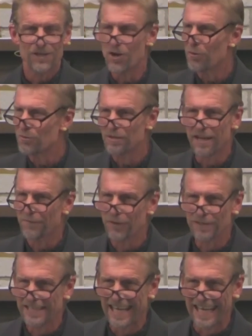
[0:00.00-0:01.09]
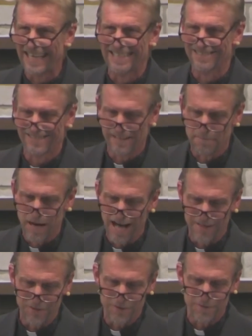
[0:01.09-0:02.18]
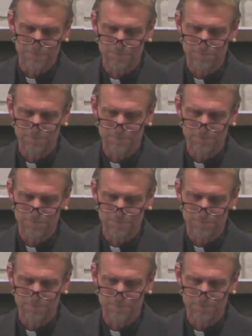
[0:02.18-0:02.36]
no different king's a bother.